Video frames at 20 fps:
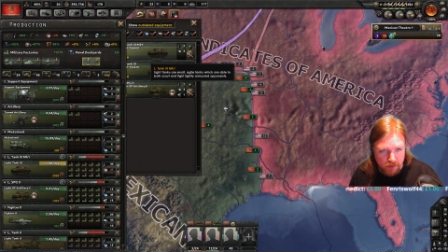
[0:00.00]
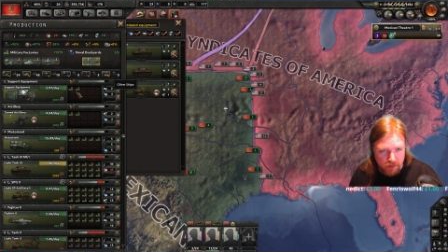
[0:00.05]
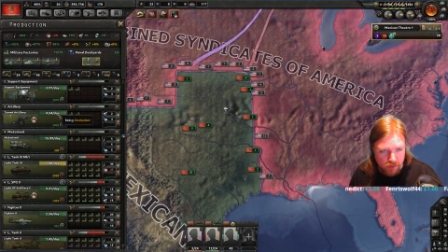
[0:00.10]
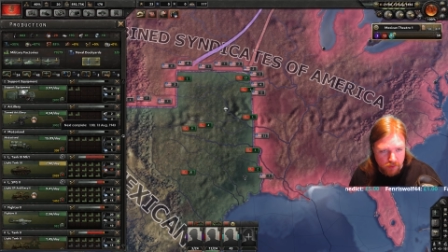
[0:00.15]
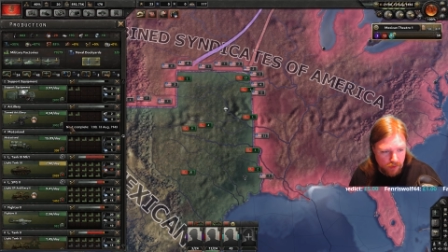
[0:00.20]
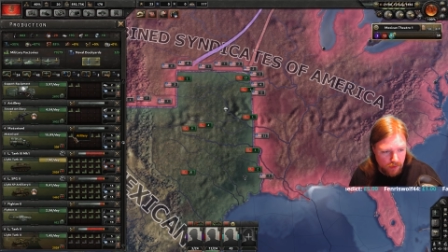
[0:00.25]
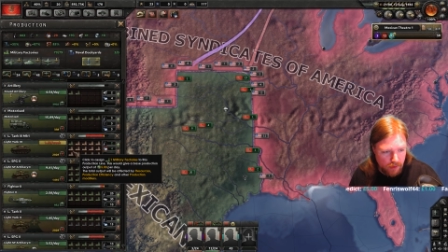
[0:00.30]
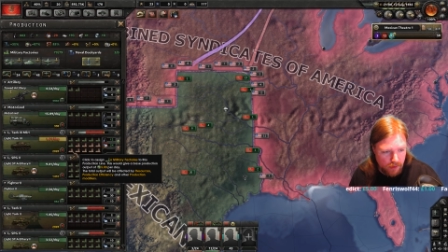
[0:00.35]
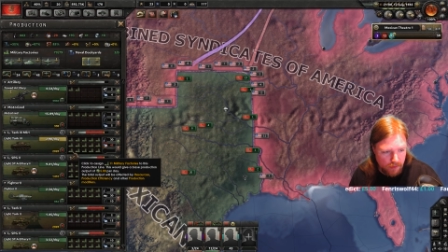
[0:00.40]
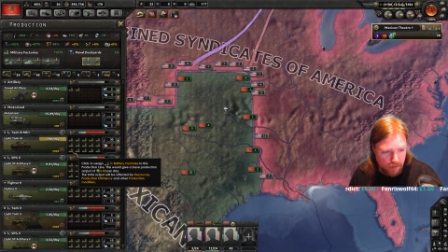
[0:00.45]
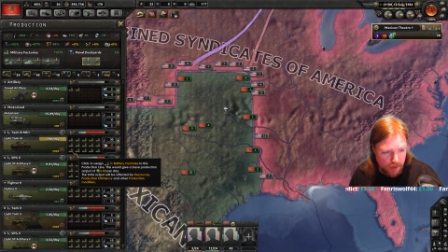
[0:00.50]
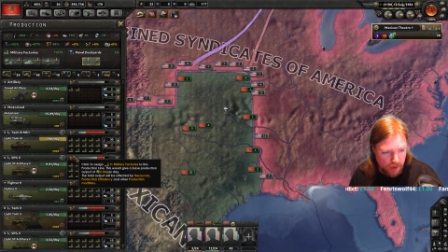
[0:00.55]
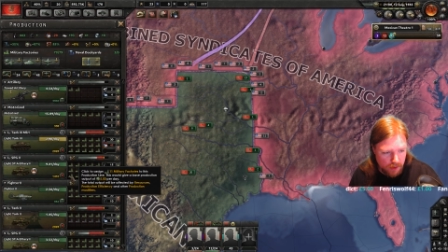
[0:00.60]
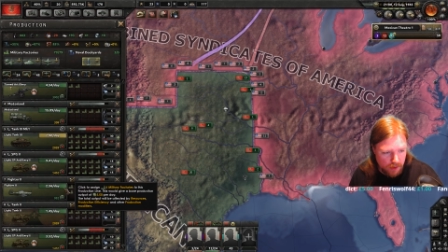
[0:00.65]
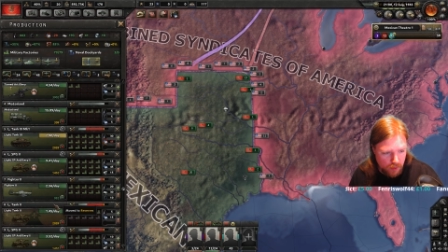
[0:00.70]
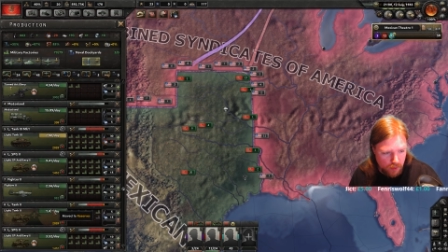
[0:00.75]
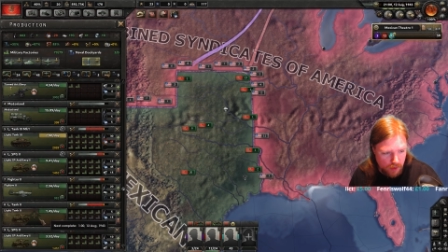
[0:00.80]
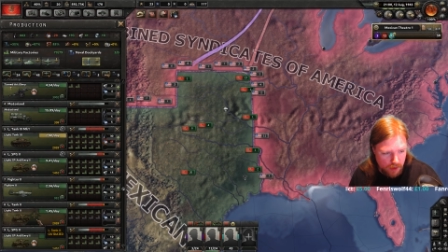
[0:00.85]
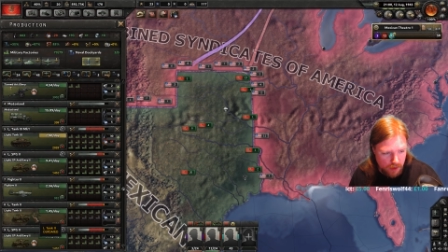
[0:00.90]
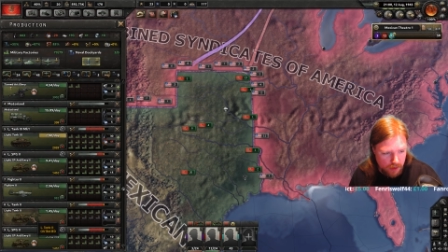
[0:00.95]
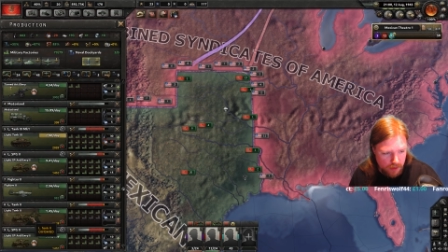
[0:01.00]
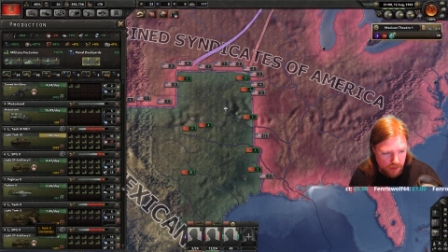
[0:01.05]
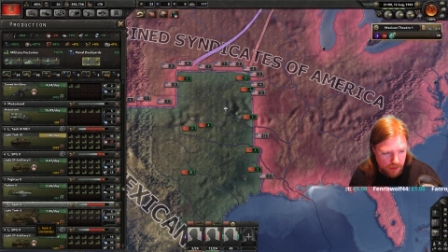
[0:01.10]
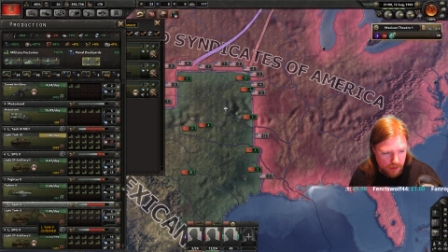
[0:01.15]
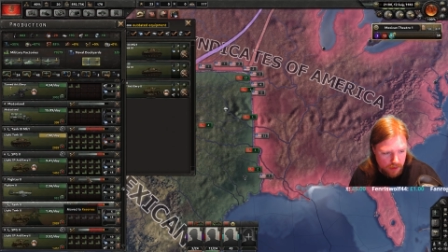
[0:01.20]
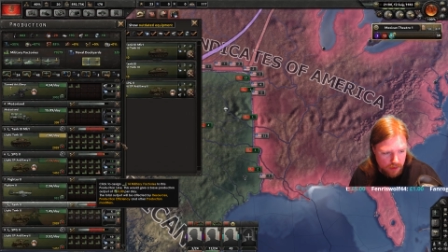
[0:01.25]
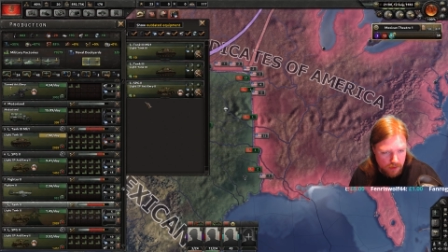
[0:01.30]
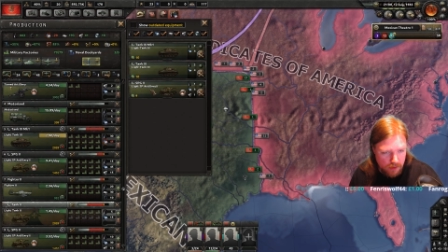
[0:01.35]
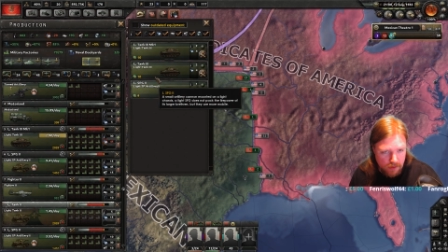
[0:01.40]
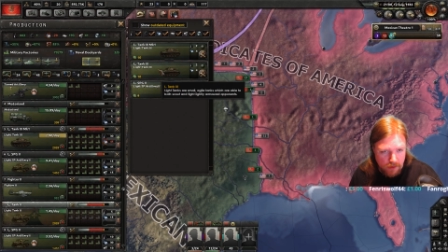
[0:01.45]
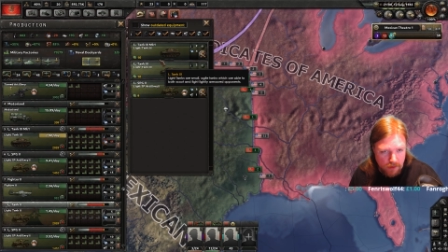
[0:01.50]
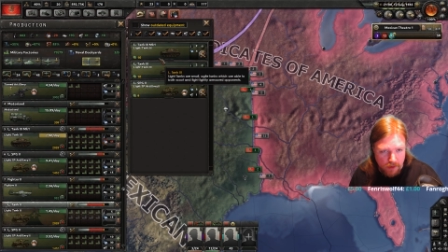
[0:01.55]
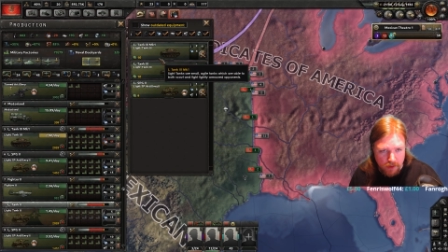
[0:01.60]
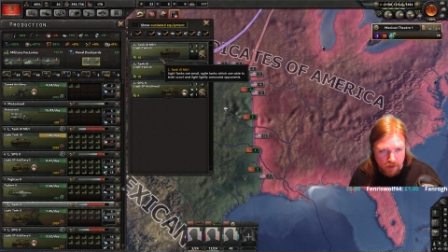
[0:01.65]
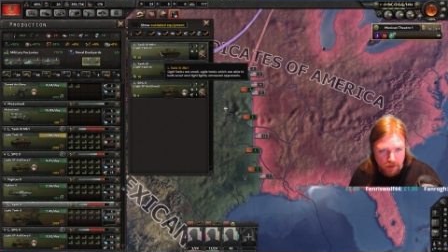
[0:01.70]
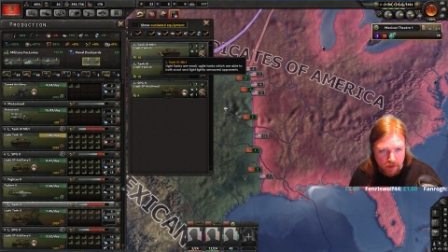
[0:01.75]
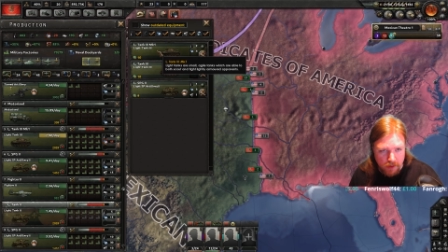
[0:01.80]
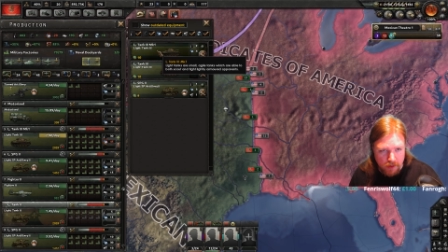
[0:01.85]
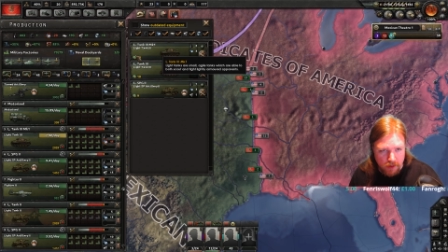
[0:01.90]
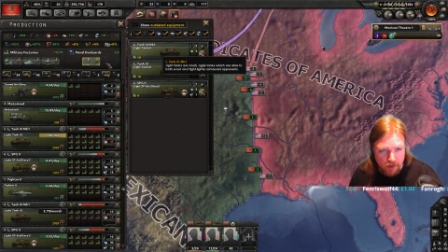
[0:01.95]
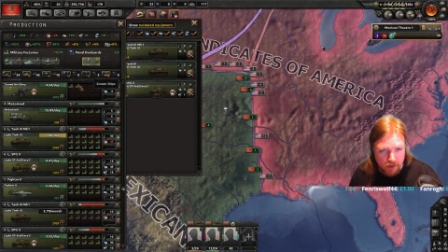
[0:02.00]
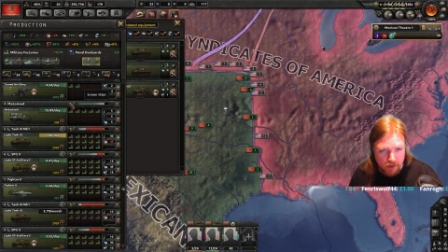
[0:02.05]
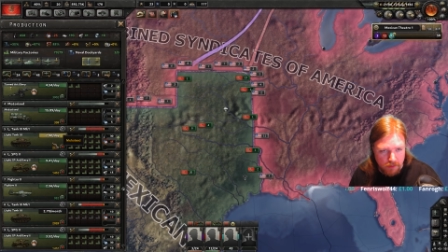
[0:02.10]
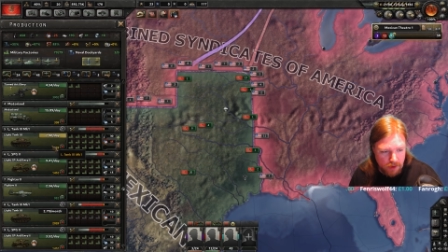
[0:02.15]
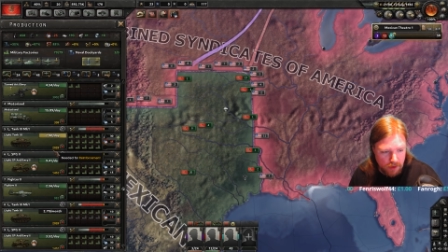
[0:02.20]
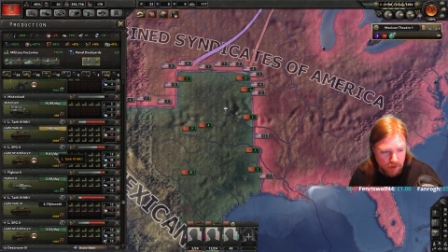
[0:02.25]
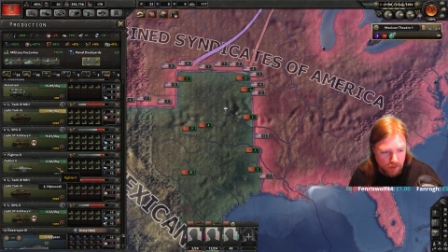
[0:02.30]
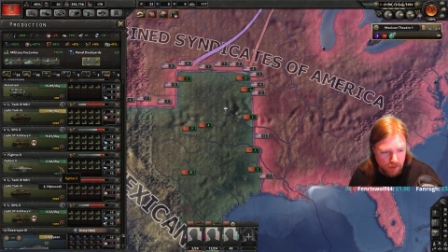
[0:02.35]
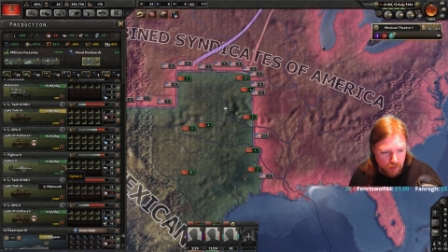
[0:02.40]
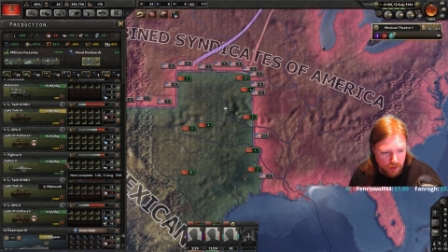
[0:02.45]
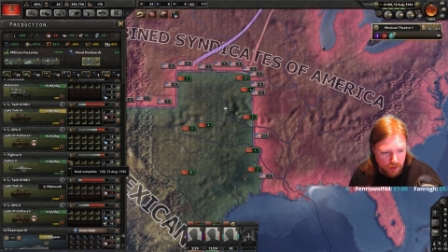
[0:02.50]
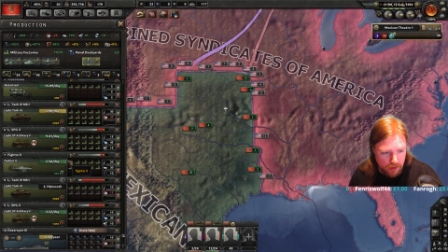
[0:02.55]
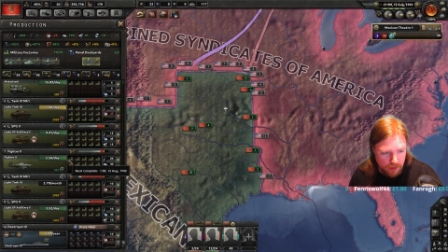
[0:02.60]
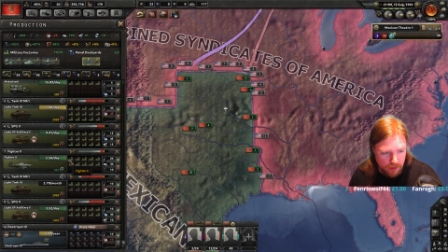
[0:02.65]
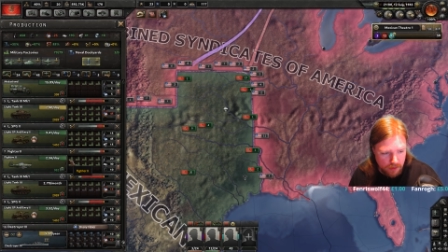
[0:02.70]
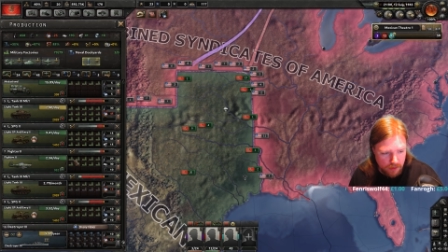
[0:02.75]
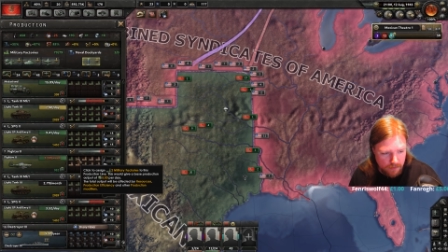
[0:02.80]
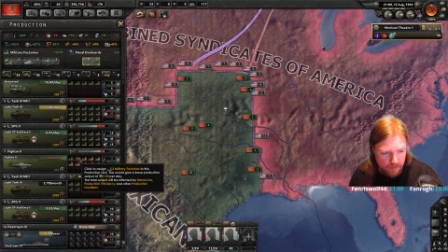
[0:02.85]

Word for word: with the Mark one and the Mark one.